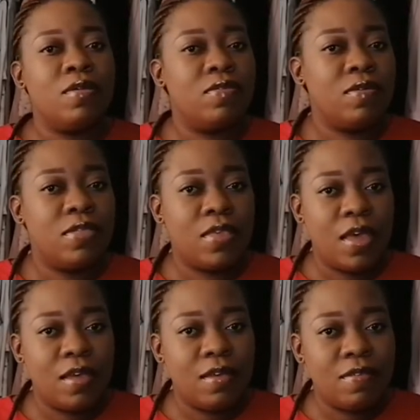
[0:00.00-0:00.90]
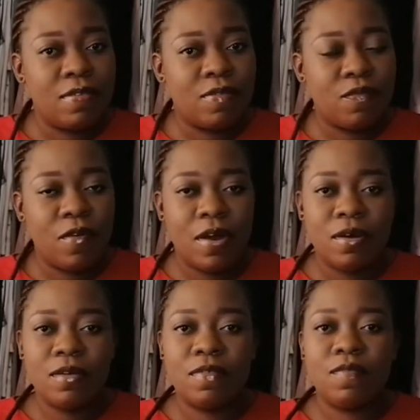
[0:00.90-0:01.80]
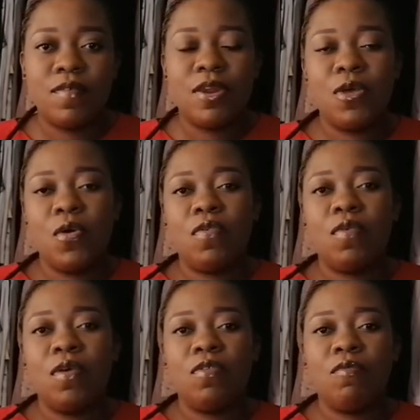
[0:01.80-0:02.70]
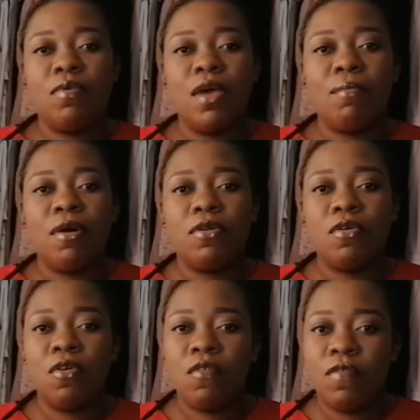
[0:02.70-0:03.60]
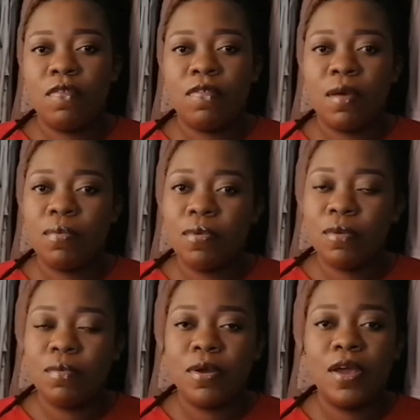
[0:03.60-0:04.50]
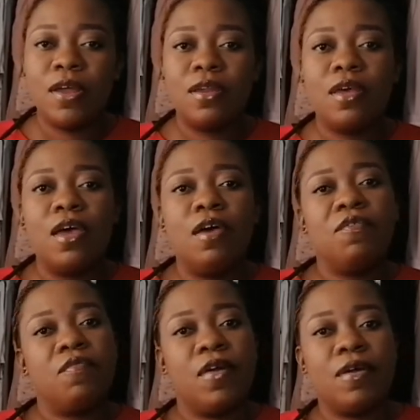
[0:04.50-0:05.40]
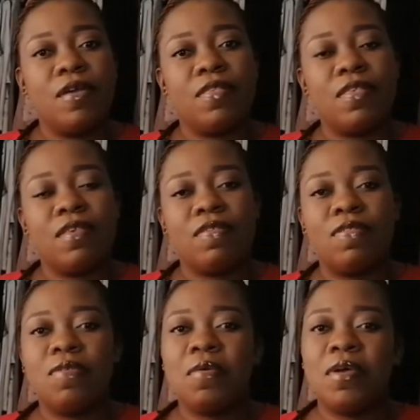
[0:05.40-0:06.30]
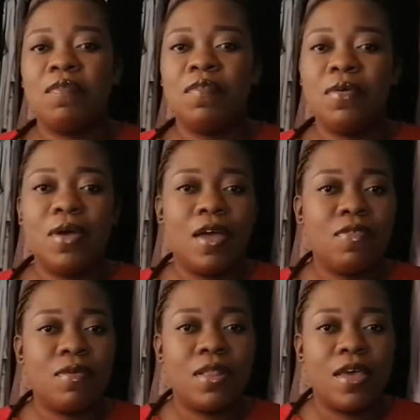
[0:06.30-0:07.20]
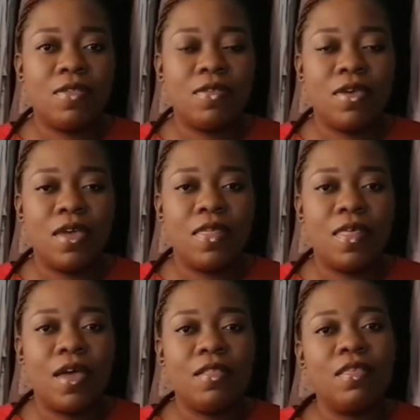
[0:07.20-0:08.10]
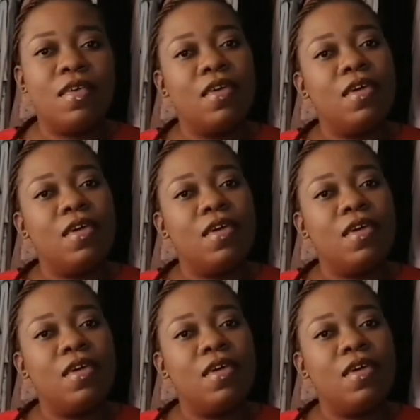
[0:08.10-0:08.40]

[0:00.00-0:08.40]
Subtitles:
today's fragrance video is going to be about office appropriate fragrances. So if you guys would like to hear that,